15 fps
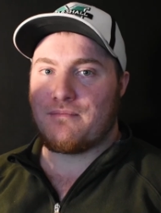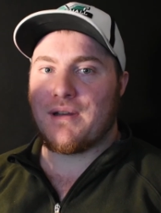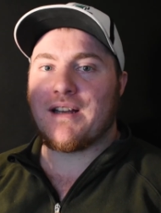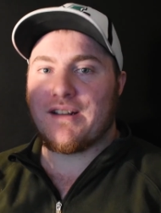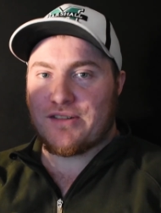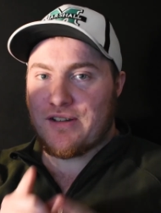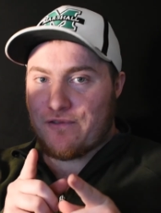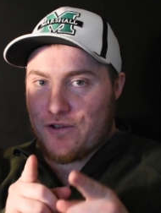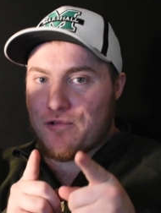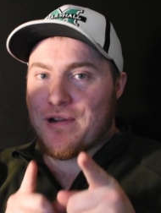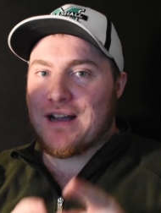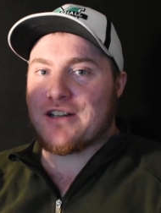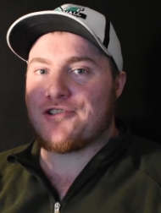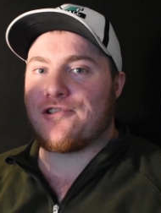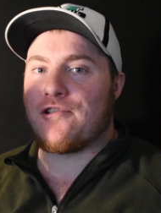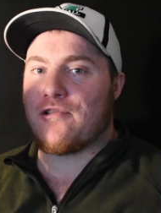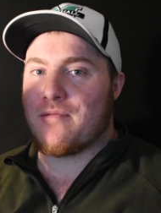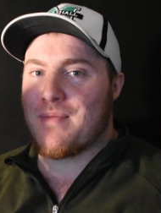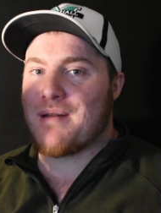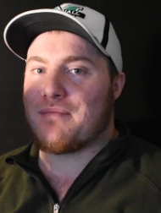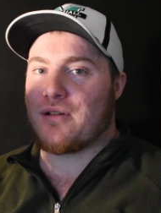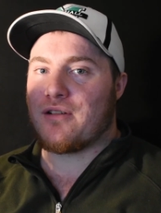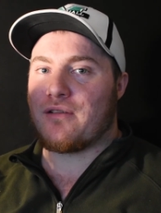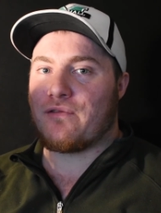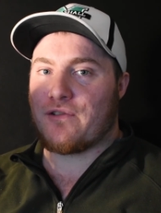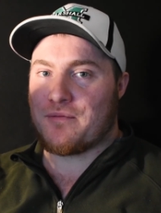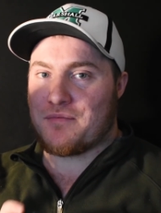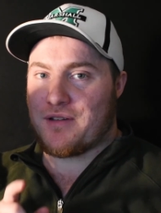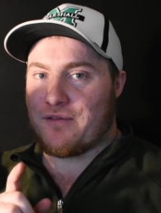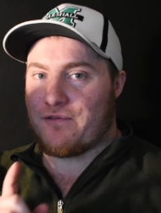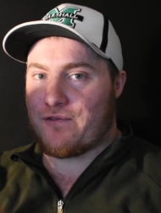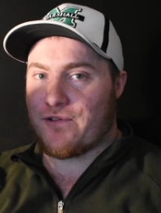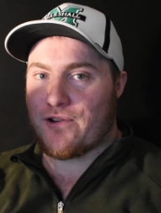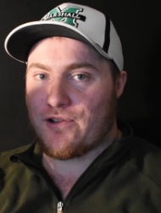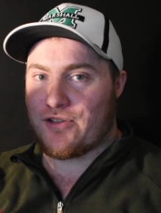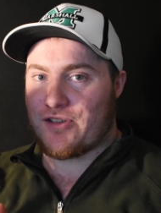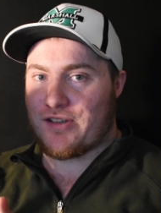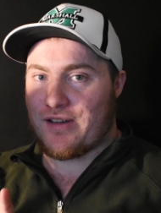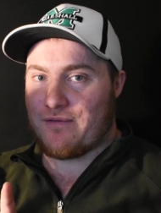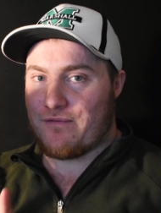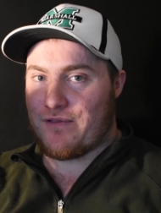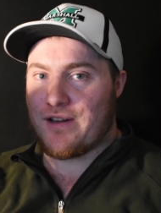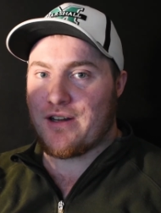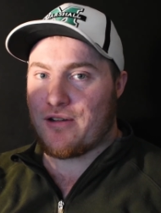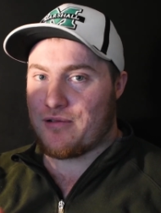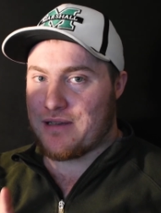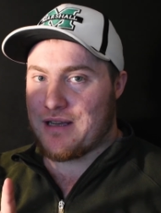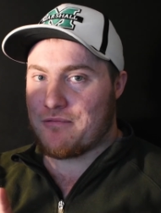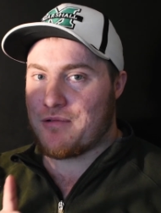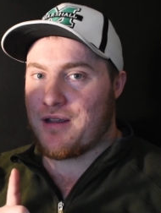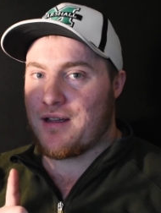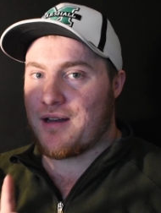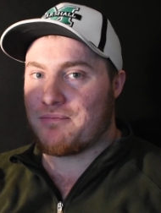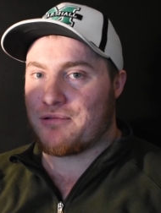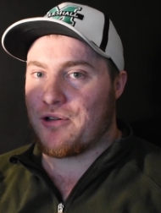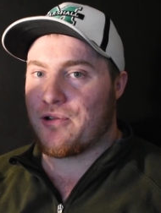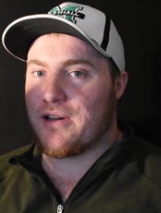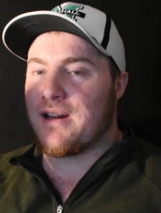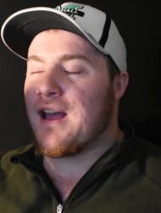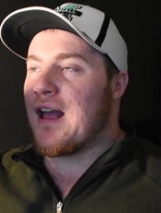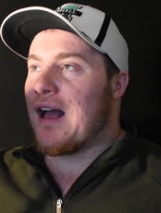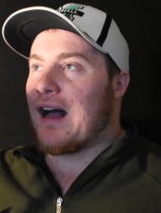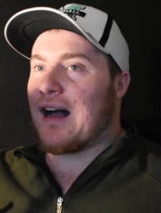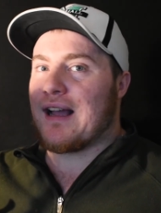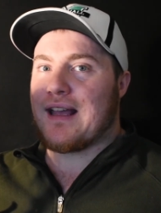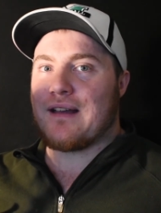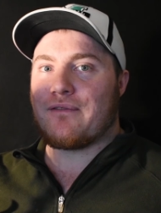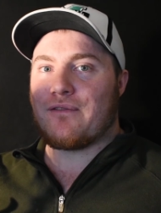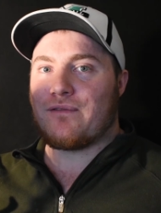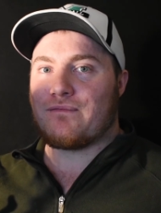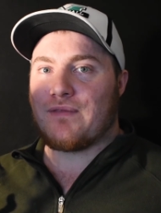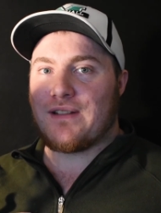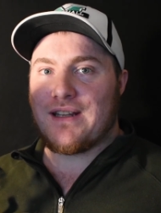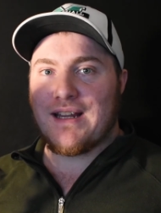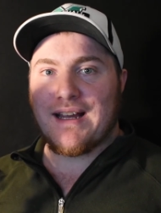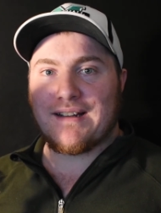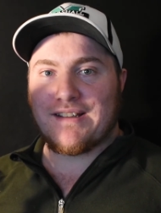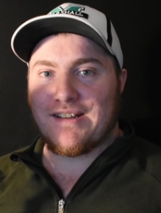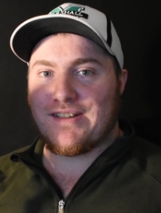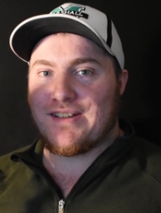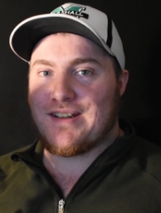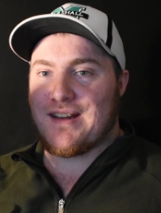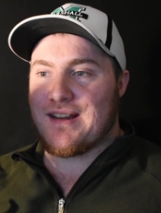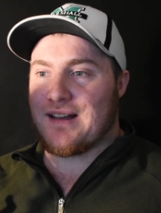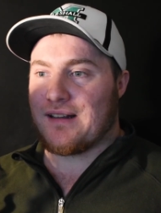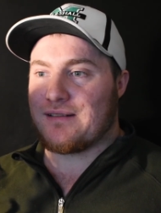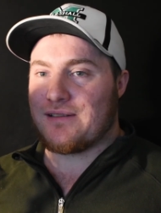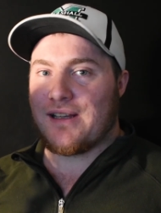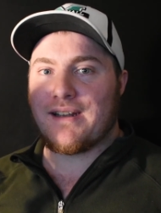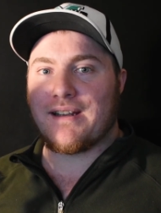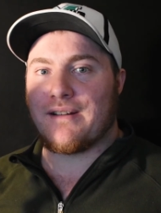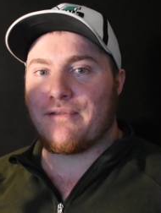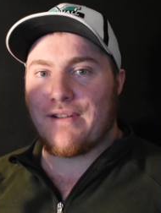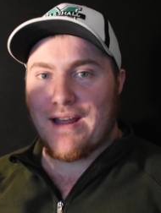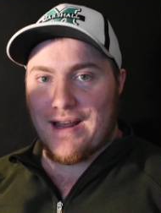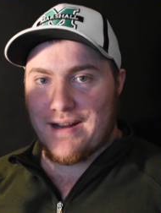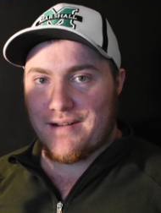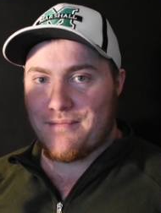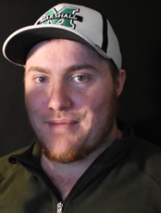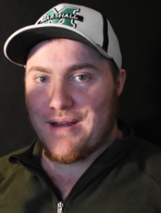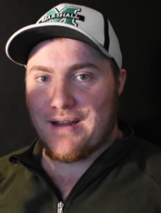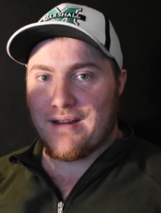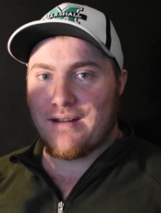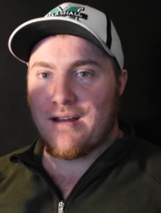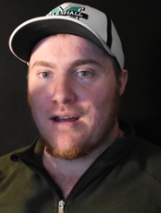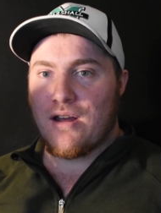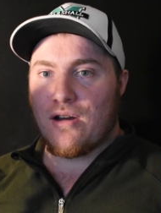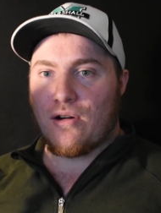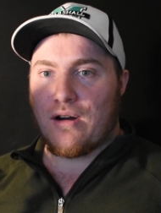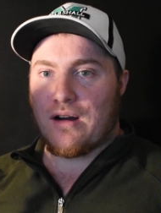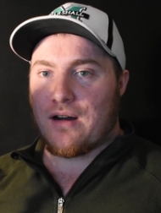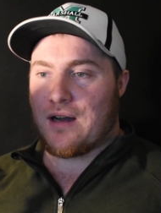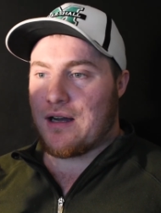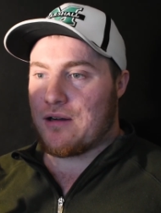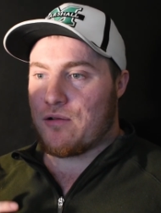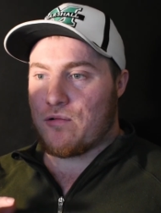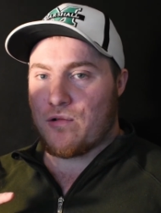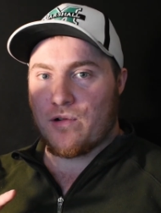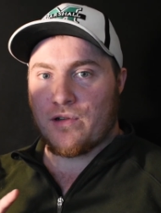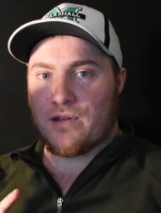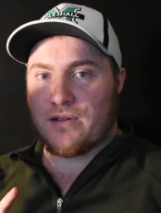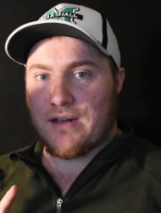because if you actually remember from the first video that we uploaded, I have yet to see a lick of anime or